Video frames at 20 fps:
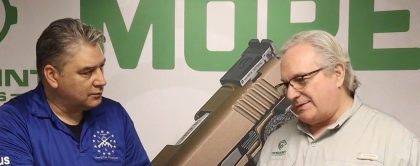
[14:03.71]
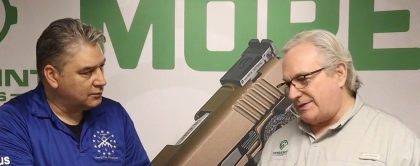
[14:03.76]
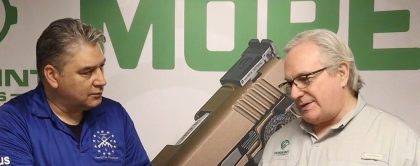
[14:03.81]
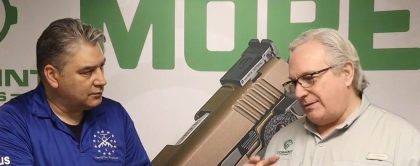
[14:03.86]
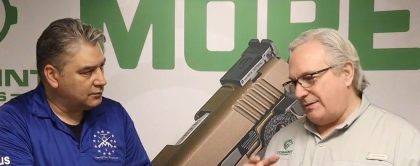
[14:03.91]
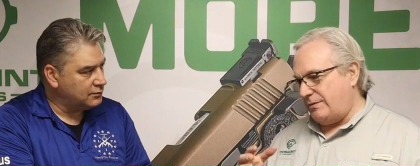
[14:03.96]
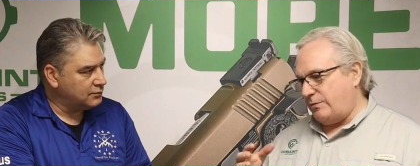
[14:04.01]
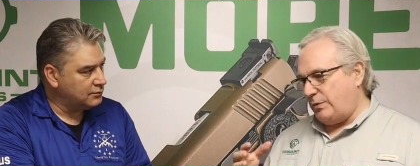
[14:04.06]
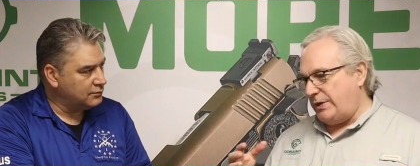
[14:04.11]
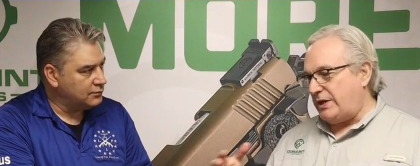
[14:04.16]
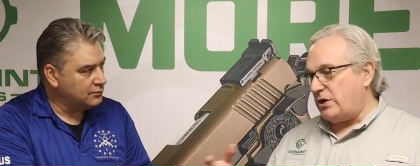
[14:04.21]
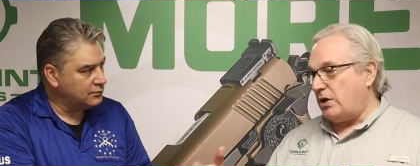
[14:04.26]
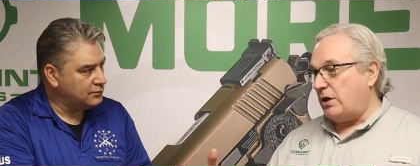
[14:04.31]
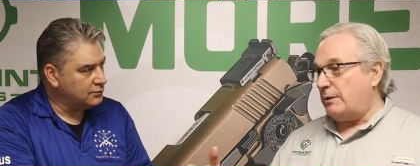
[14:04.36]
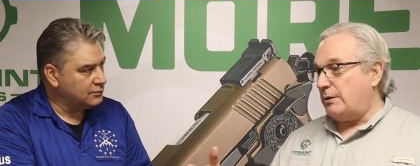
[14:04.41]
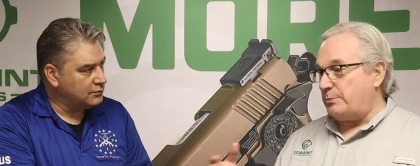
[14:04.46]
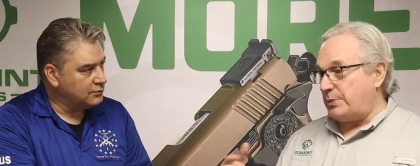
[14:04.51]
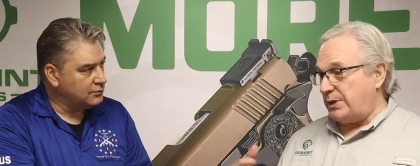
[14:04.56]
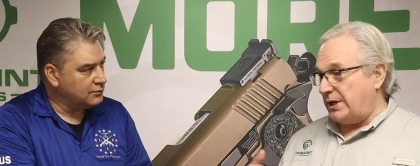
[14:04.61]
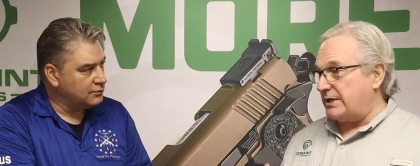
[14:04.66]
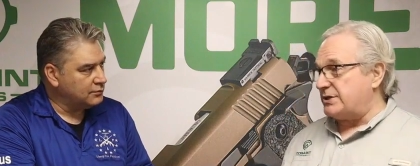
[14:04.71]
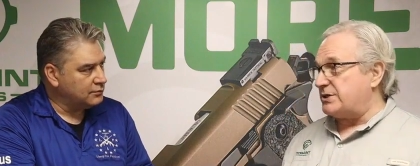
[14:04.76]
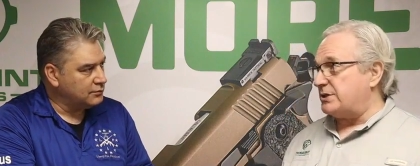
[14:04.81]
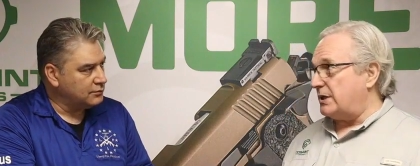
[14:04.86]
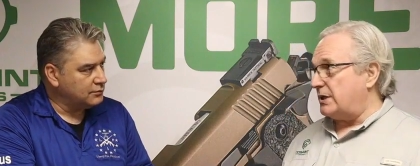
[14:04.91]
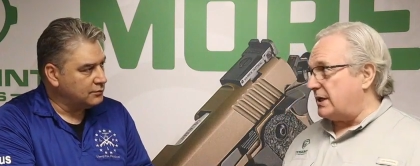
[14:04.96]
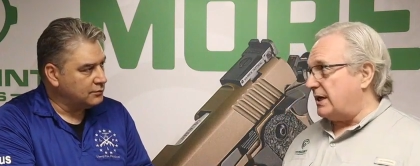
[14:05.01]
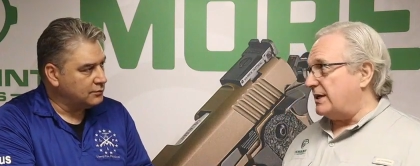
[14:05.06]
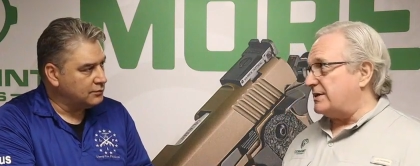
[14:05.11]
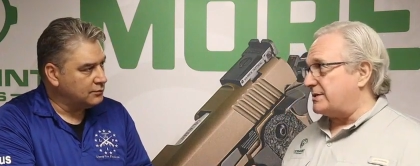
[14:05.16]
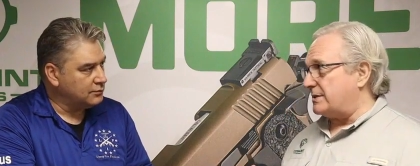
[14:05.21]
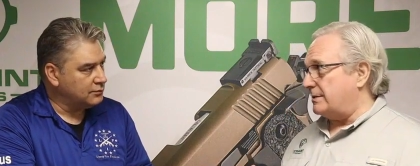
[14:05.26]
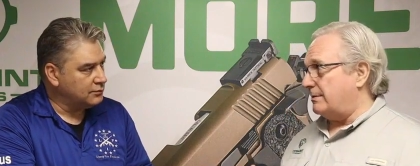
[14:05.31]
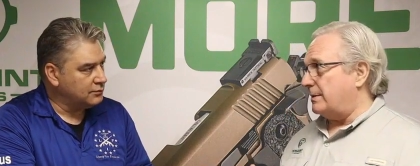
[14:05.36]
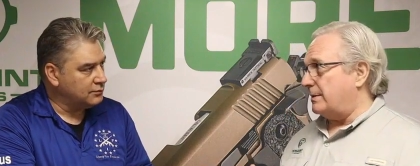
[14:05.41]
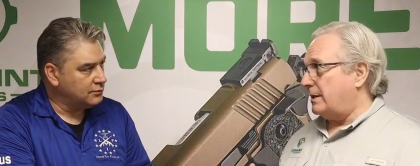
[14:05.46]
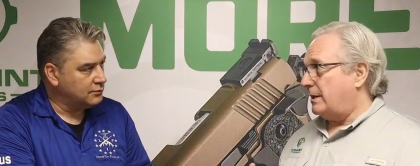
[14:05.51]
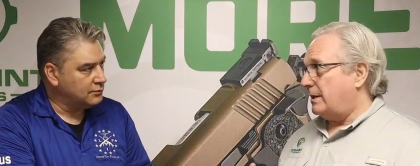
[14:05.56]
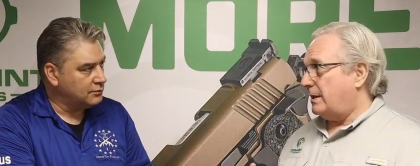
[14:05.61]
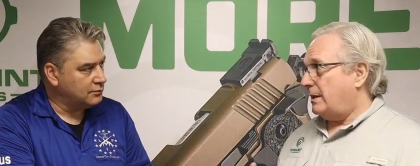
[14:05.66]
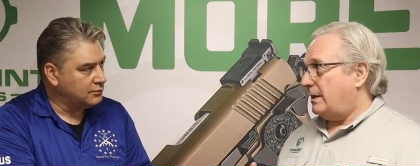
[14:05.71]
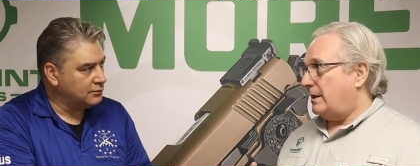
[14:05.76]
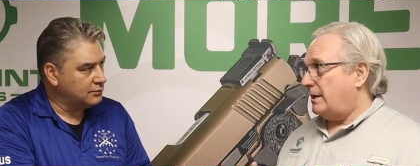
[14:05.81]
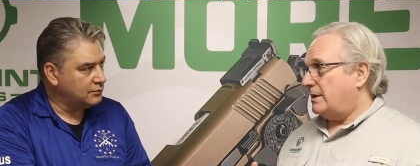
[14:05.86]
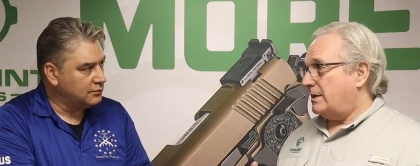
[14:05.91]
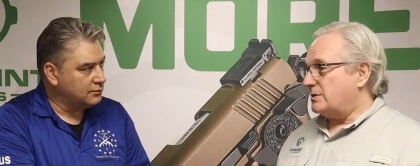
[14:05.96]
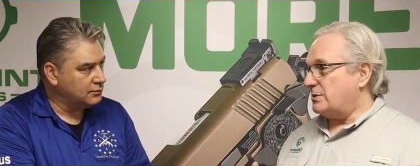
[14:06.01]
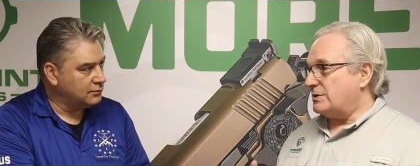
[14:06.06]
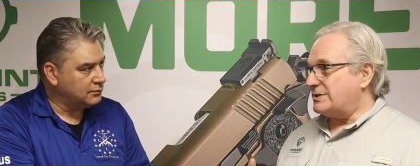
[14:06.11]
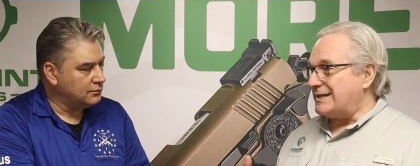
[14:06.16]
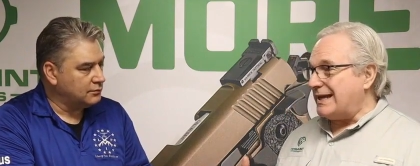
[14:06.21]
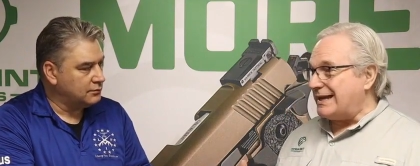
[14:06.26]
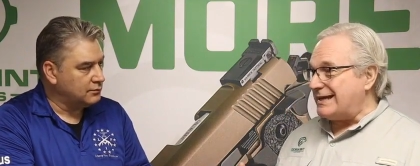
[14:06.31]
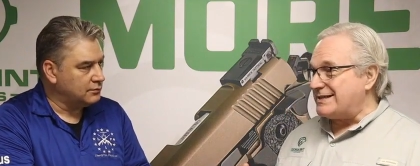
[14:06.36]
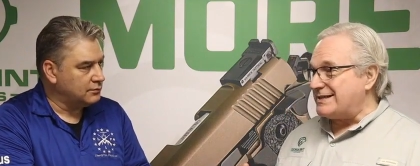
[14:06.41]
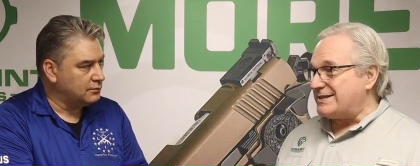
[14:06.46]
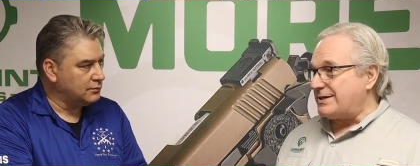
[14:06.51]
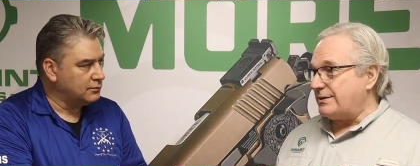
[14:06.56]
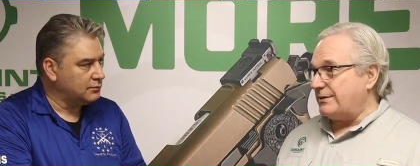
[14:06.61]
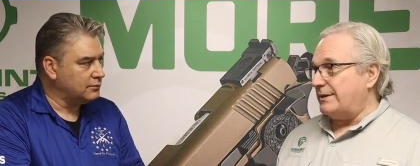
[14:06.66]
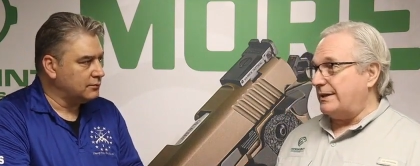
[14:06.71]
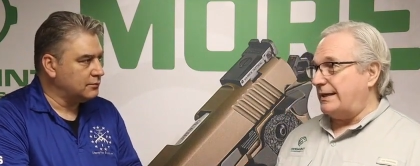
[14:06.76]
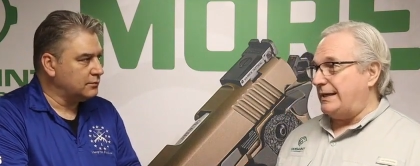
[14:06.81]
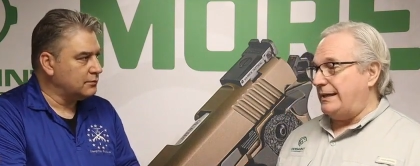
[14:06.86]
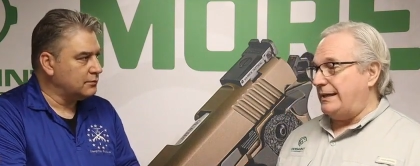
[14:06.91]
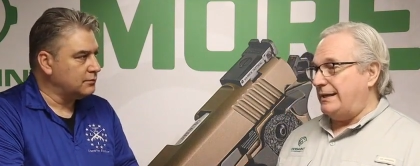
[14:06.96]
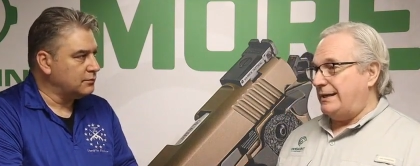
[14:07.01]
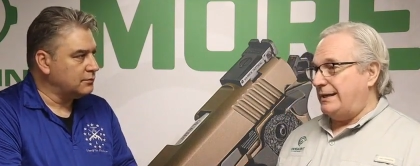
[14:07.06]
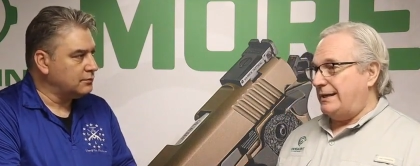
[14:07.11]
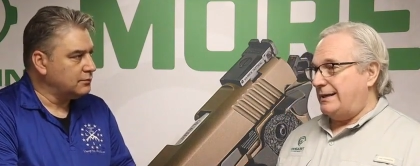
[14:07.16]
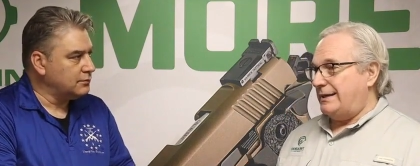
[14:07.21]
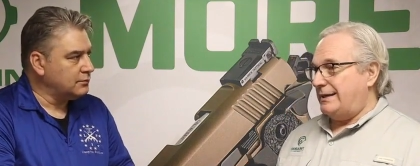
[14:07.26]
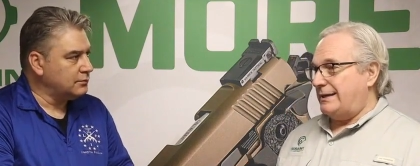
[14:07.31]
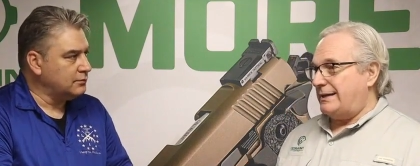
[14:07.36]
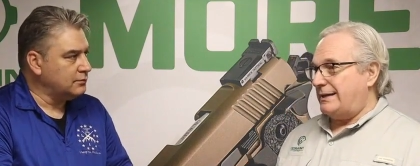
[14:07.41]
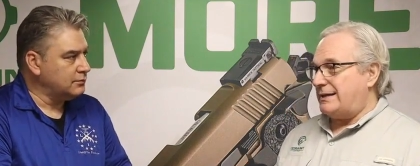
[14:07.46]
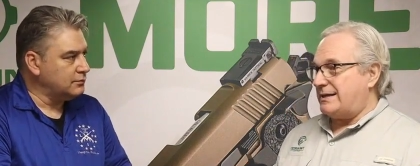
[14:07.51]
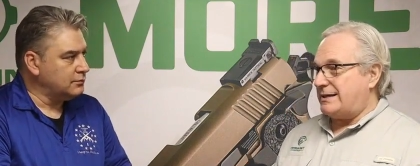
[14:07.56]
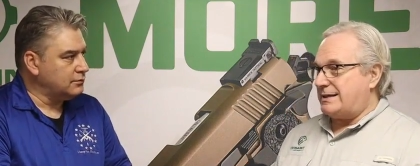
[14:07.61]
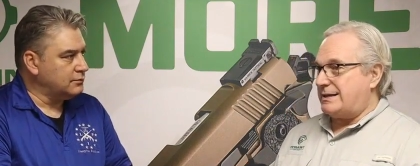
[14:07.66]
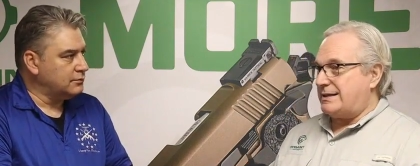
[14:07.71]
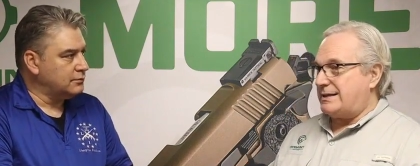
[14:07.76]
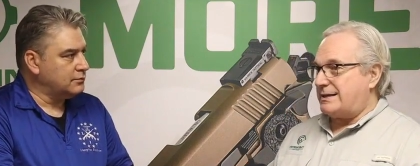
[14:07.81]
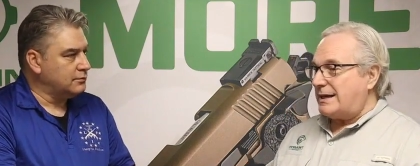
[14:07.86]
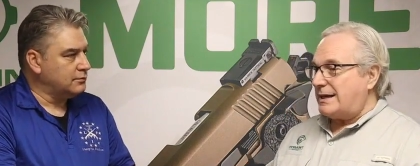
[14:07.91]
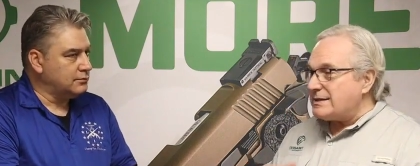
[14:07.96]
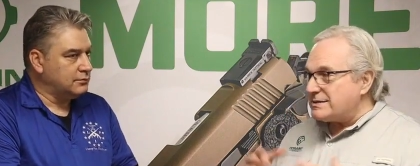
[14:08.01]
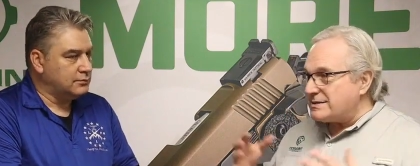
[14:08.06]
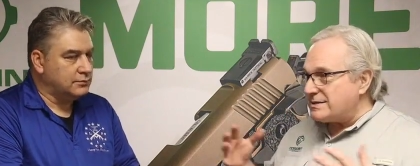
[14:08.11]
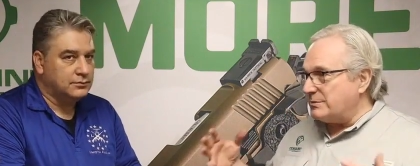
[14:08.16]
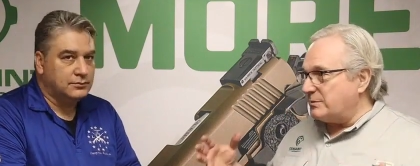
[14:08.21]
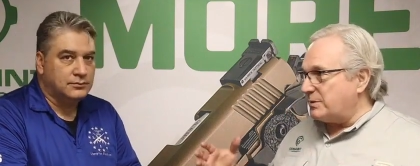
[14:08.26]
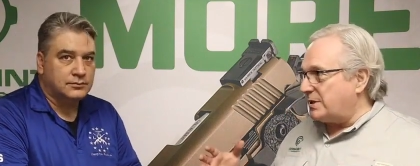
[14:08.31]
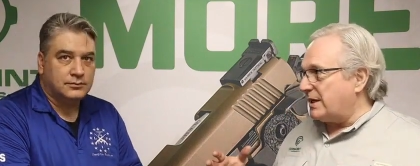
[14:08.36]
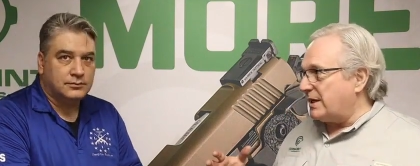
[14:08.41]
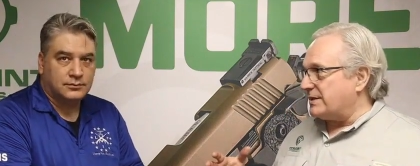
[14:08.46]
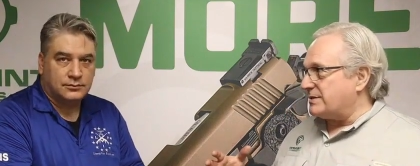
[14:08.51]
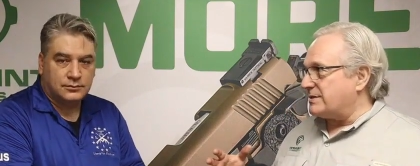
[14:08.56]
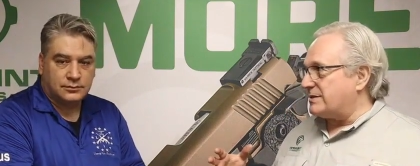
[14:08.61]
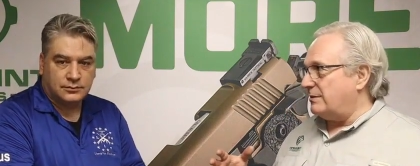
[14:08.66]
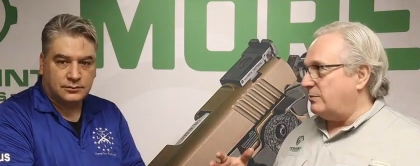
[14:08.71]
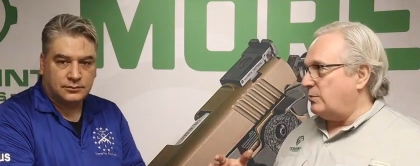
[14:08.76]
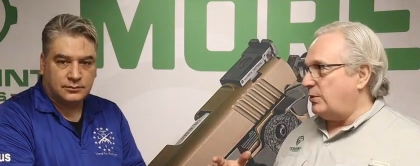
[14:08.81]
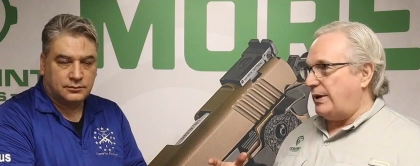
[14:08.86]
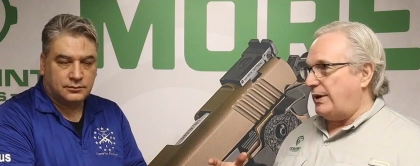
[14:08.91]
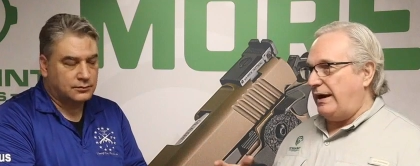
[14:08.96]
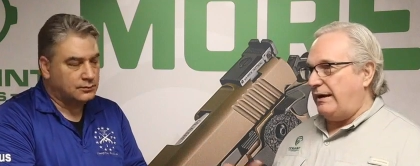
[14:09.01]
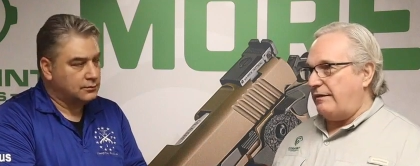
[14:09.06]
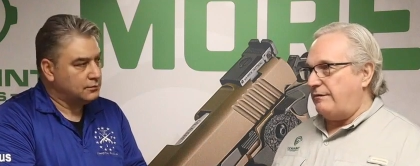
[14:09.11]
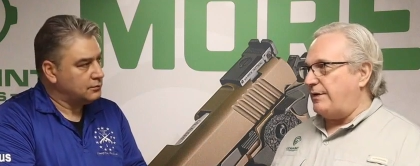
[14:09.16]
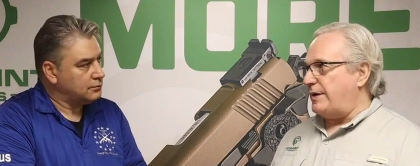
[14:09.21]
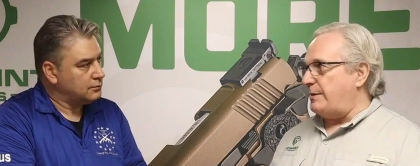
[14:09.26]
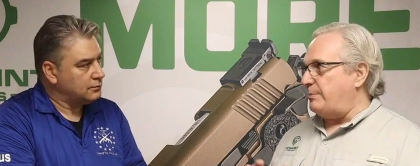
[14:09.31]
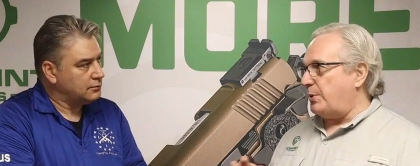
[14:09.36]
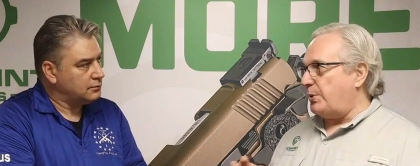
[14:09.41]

Speaker 1: if some, we call it production custom. So it's not necessarily custom custom where every